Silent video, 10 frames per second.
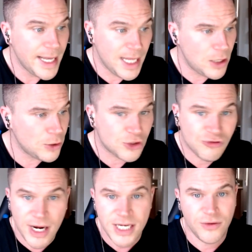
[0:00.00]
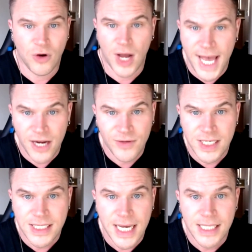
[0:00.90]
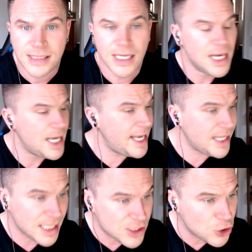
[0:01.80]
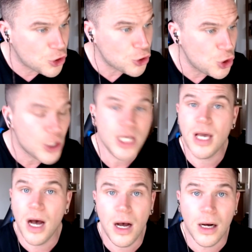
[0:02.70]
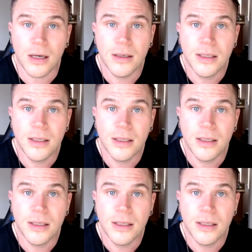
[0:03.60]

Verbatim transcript: It looks great. You've got air intakes. And that's a good looking car.